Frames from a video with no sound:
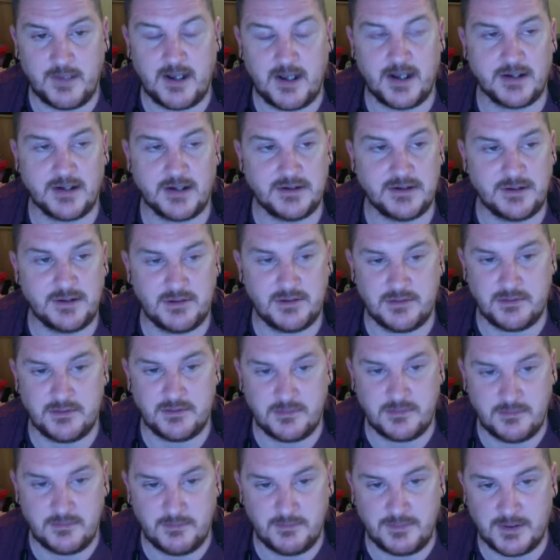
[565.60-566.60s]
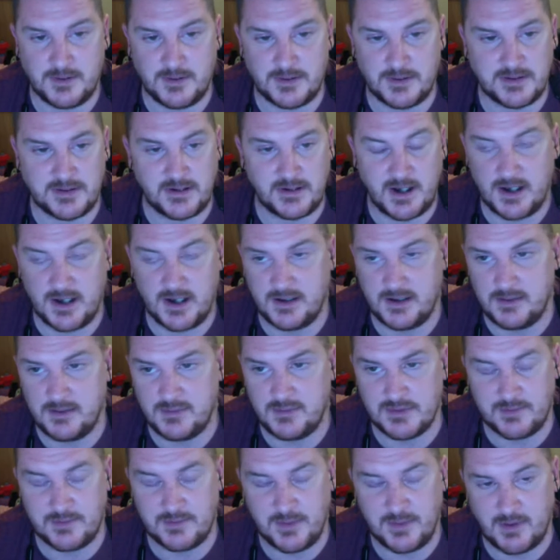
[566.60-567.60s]
excellent, but today he
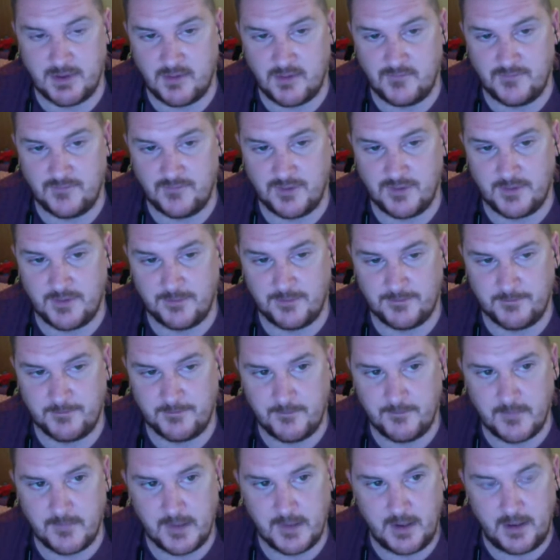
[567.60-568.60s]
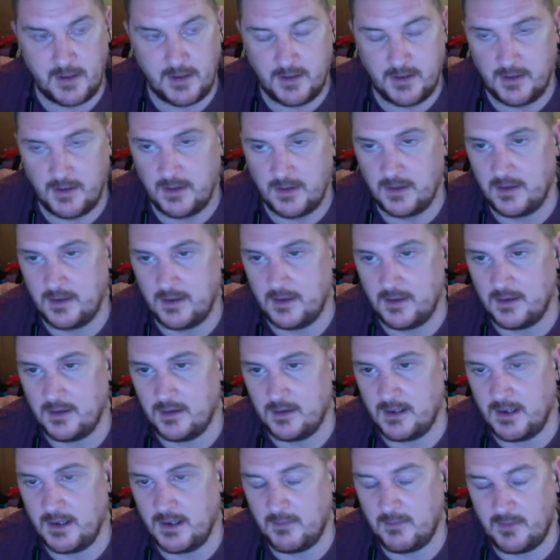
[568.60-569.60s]
was a bit off it.
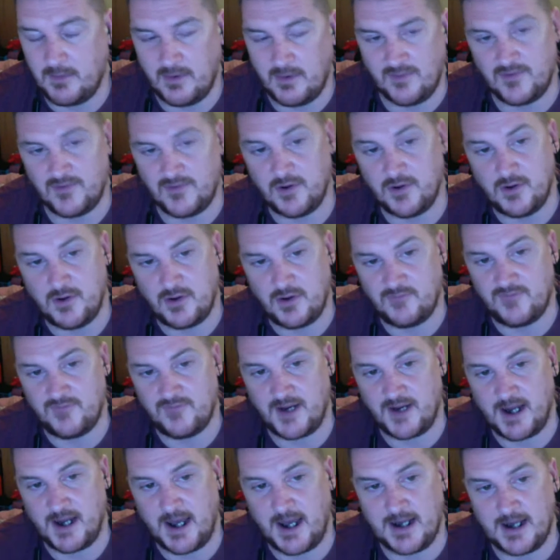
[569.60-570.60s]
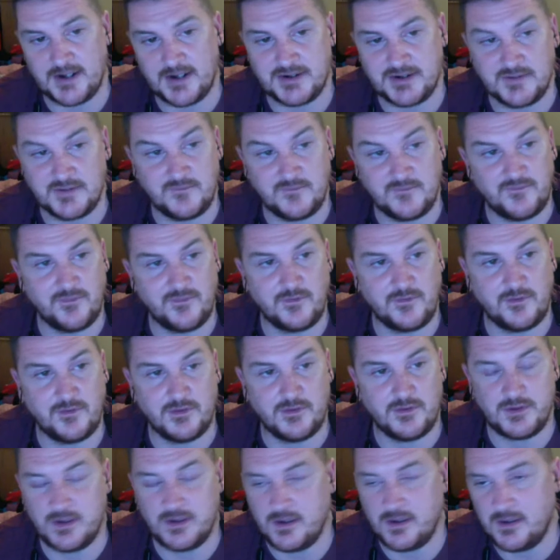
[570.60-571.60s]
Got a lot to thank Alisson
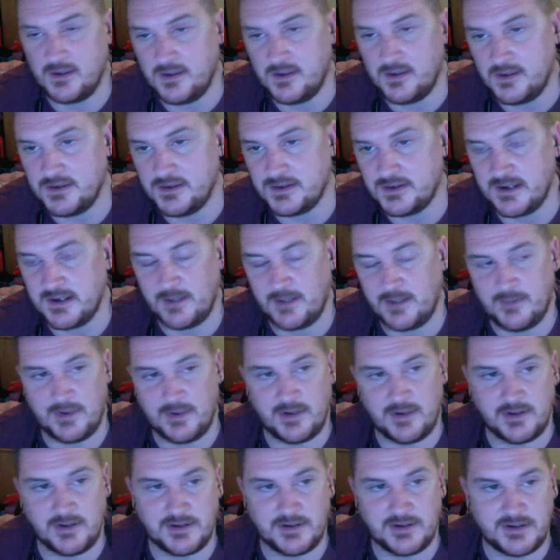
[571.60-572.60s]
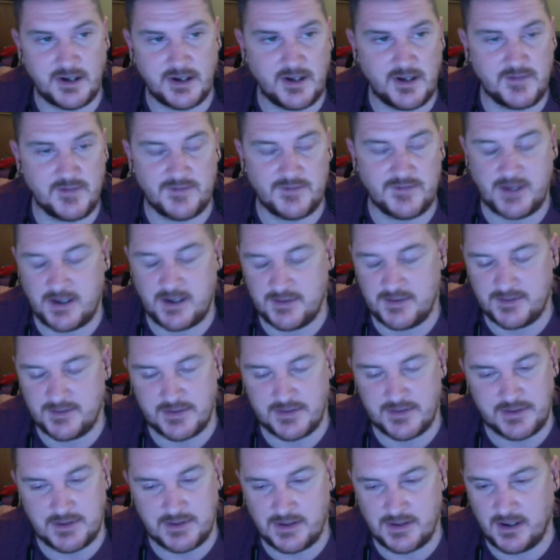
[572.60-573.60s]
for some of the saves.
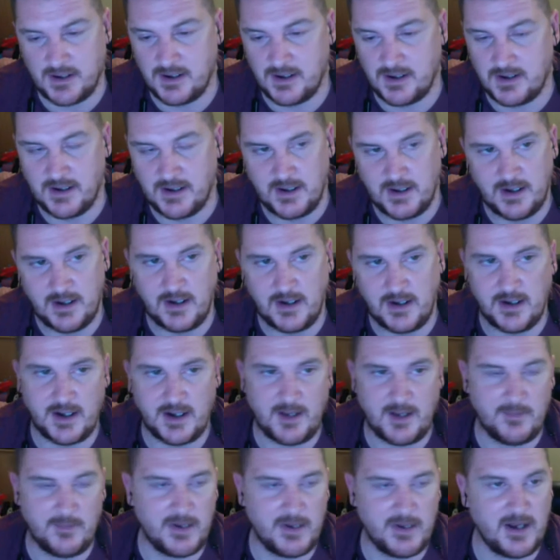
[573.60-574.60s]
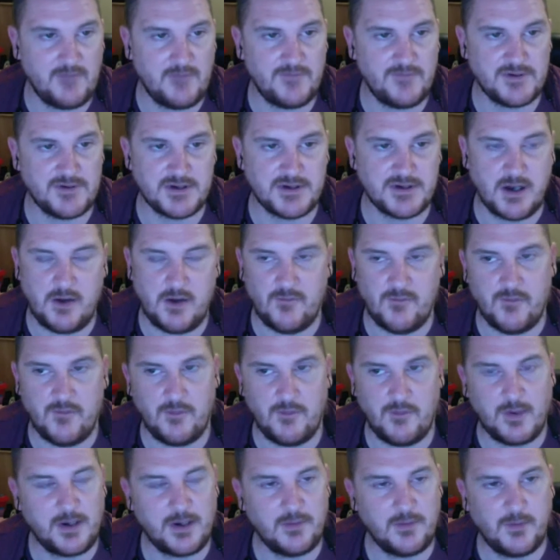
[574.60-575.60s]
Alisson today coming out of his goal
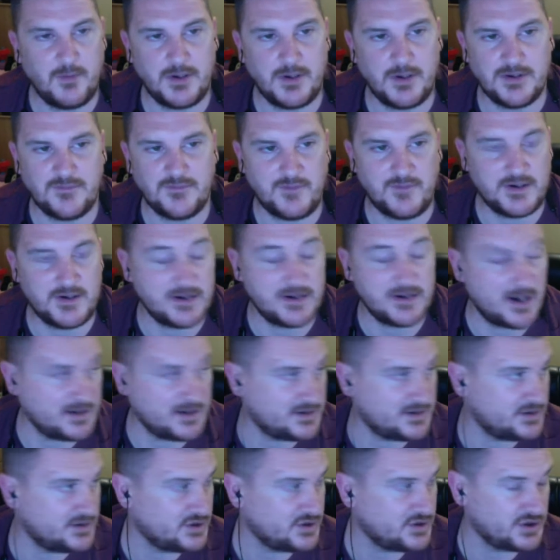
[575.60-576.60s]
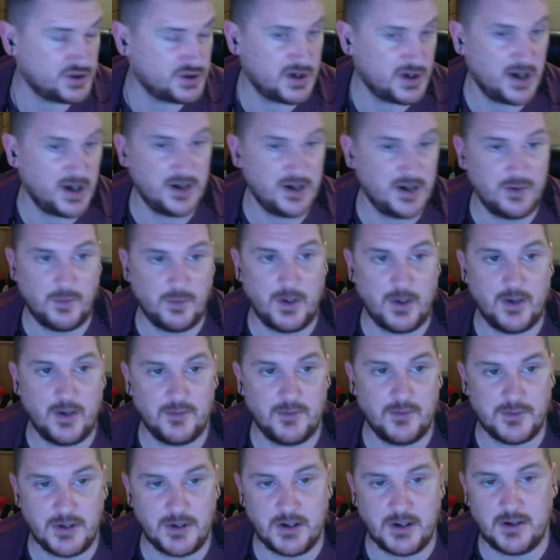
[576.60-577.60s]
for 1-on-1, fantastic. Just showing the
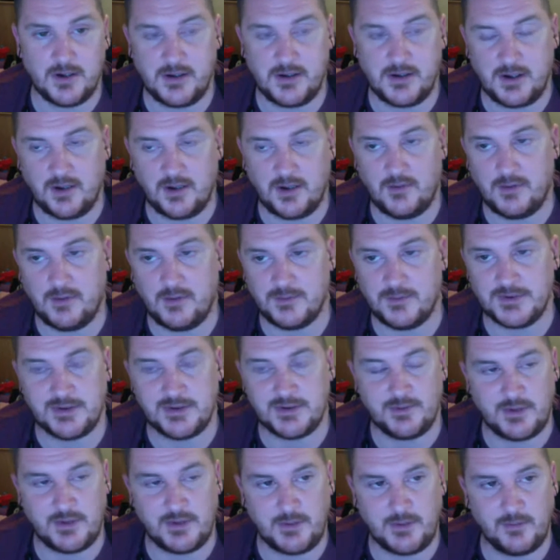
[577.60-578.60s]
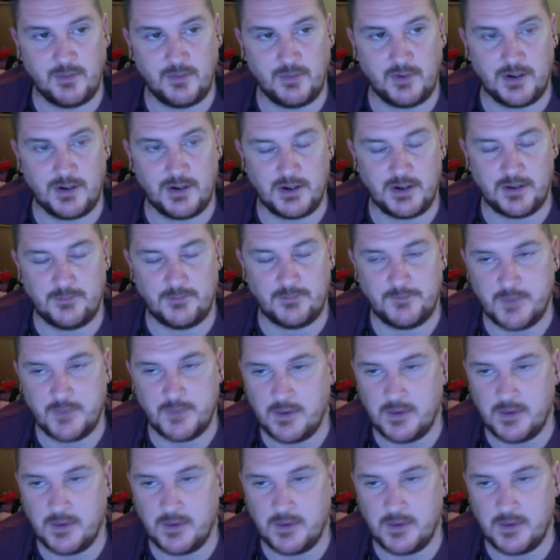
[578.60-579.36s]
world that I'm still number one here.